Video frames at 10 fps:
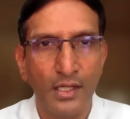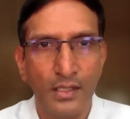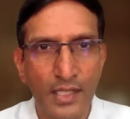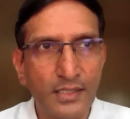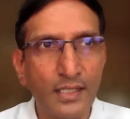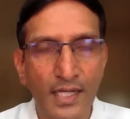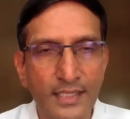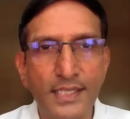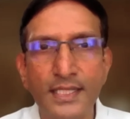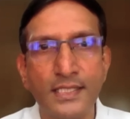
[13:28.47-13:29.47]
Rather,
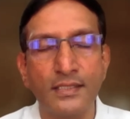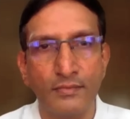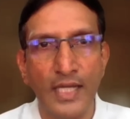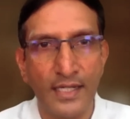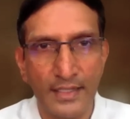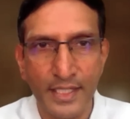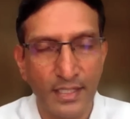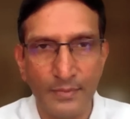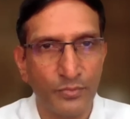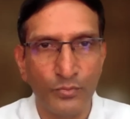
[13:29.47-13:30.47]
crises, and here
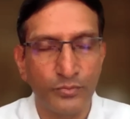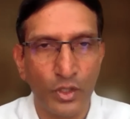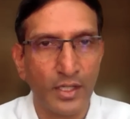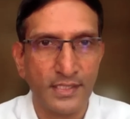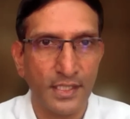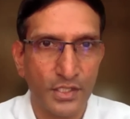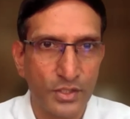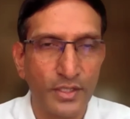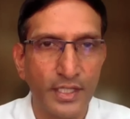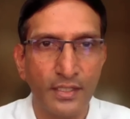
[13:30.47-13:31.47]
I'm talking as a
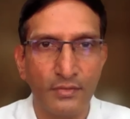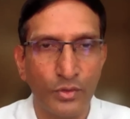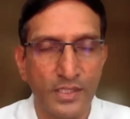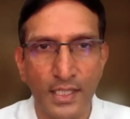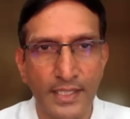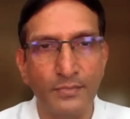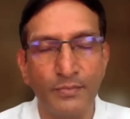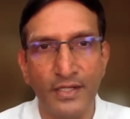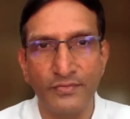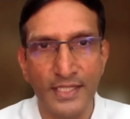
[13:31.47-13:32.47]
historian who has studied
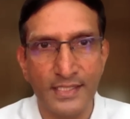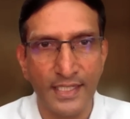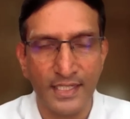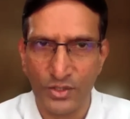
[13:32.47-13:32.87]
many of these things,